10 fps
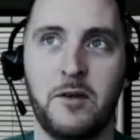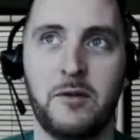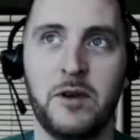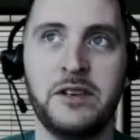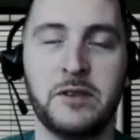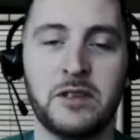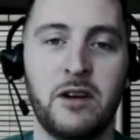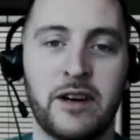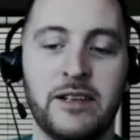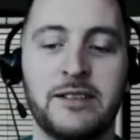a three. So
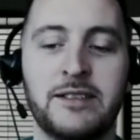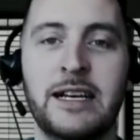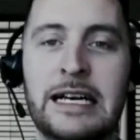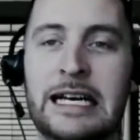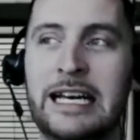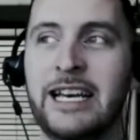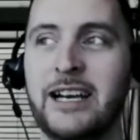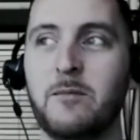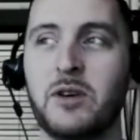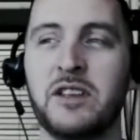as long as
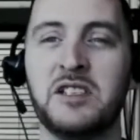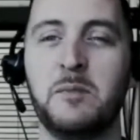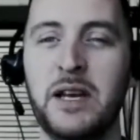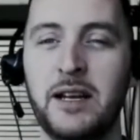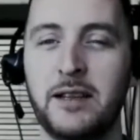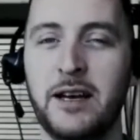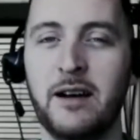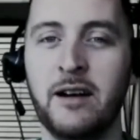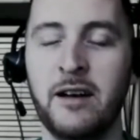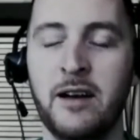he can put the speed in
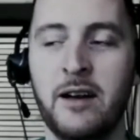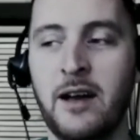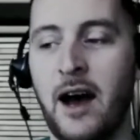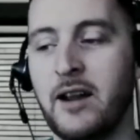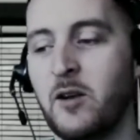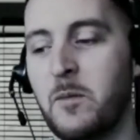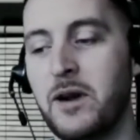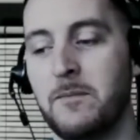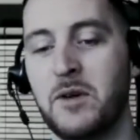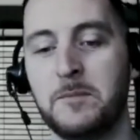there, I
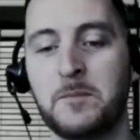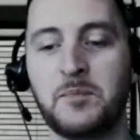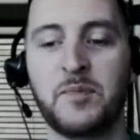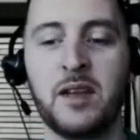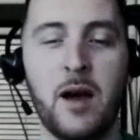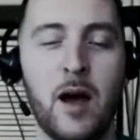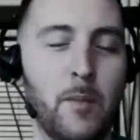don't know. But you can't